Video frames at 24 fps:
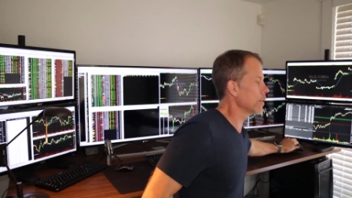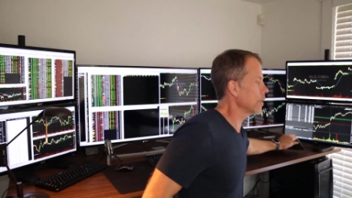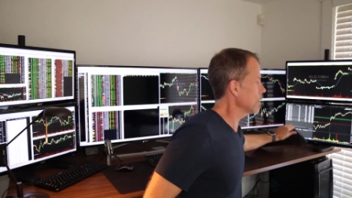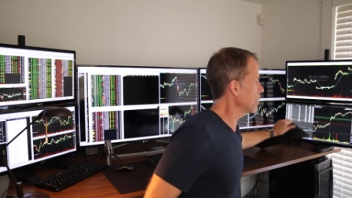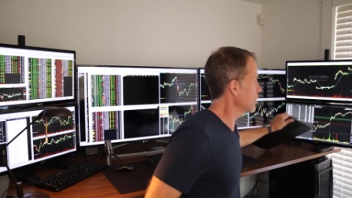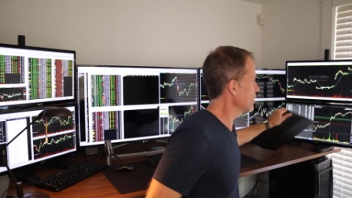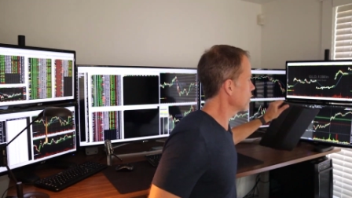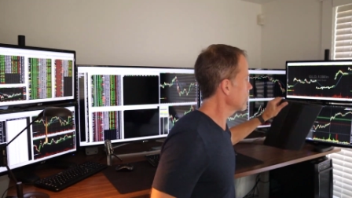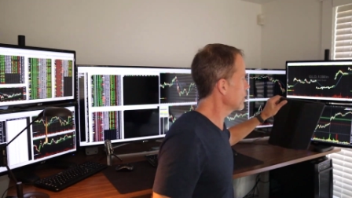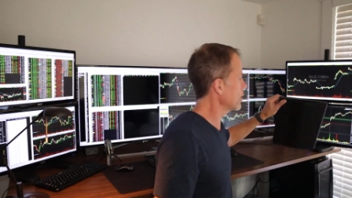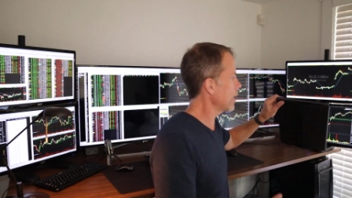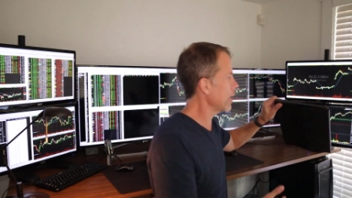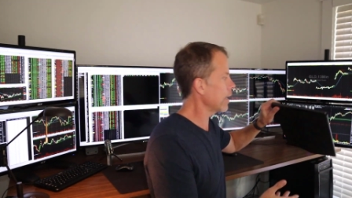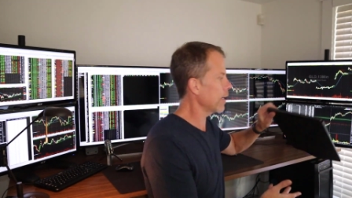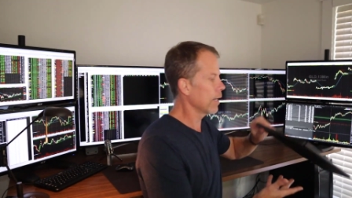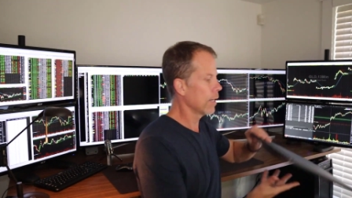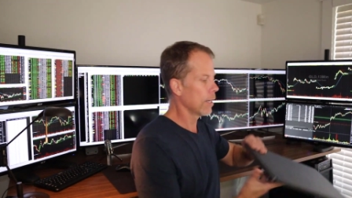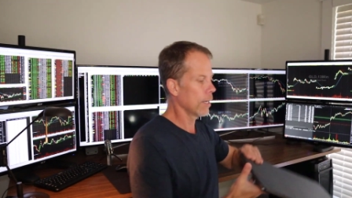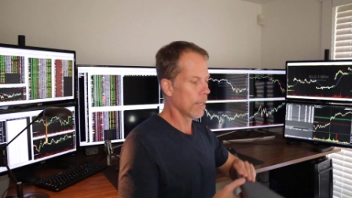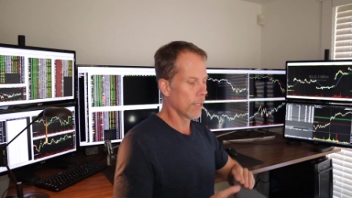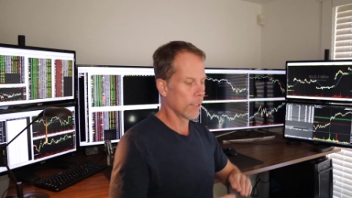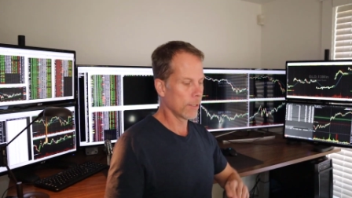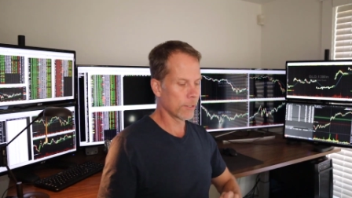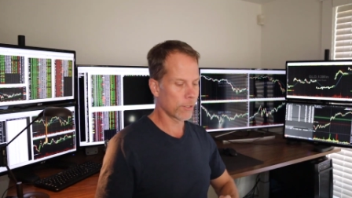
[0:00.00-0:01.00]
And this is
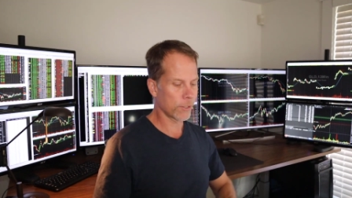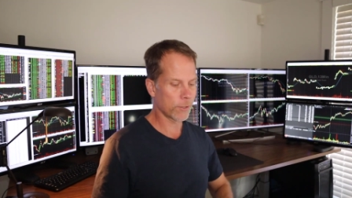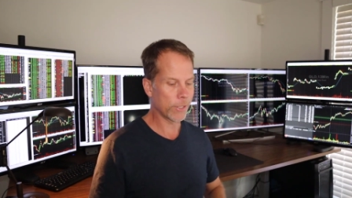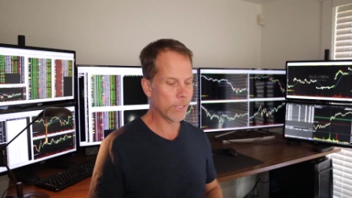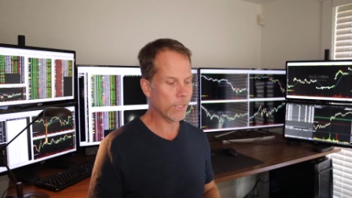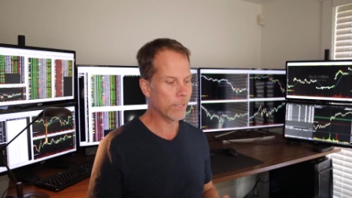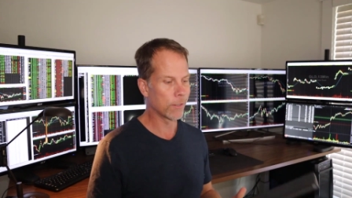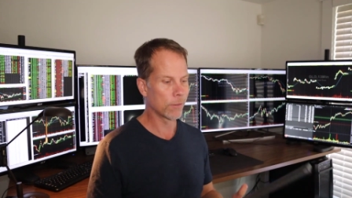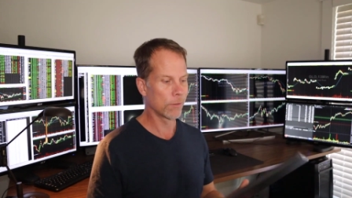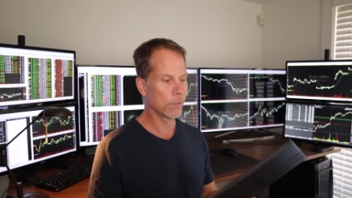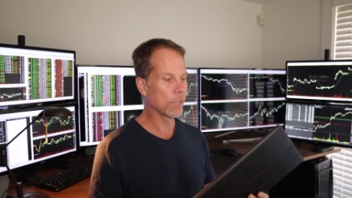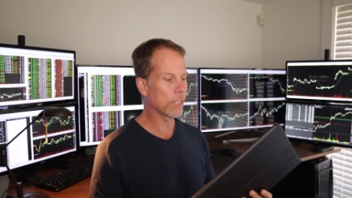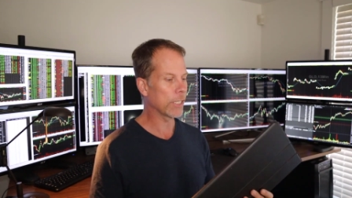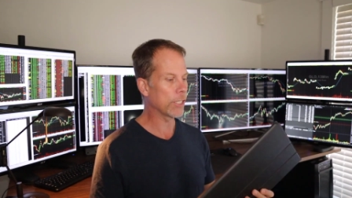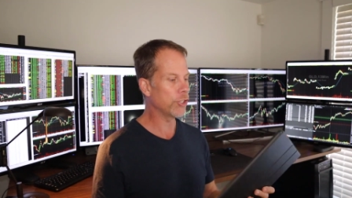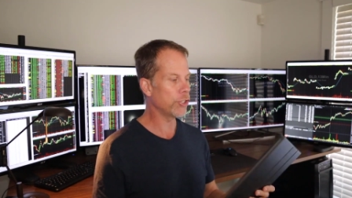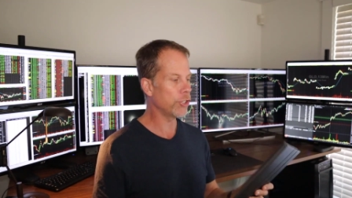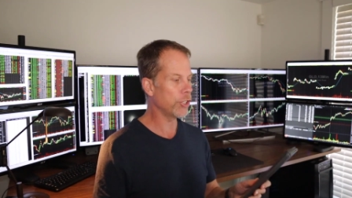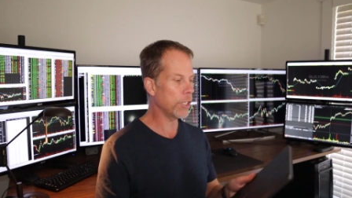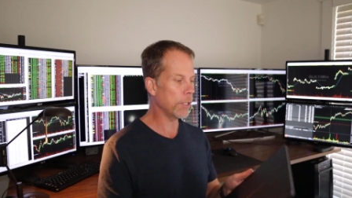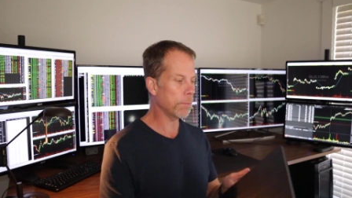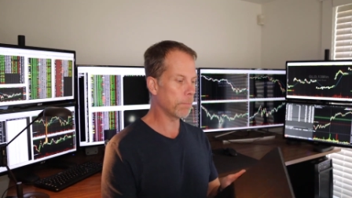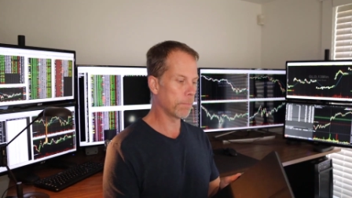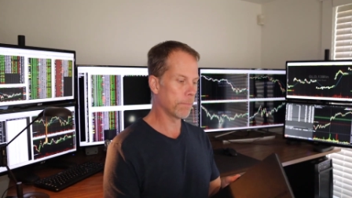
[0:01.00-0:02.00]
a screen, they're really
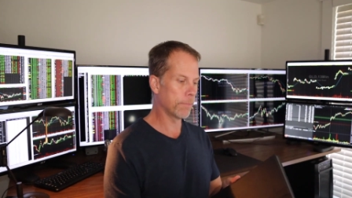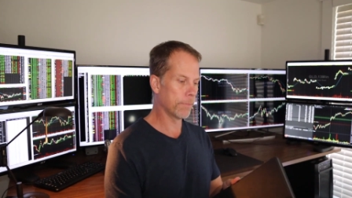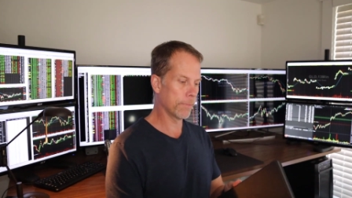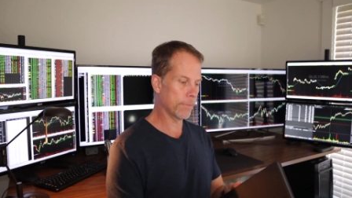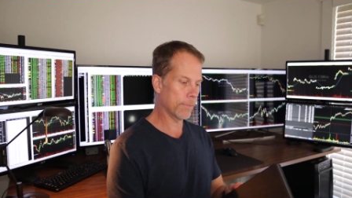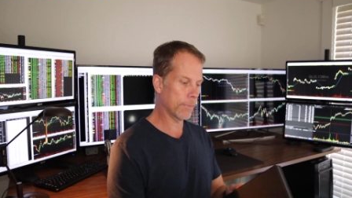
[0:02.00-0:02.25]
cheap.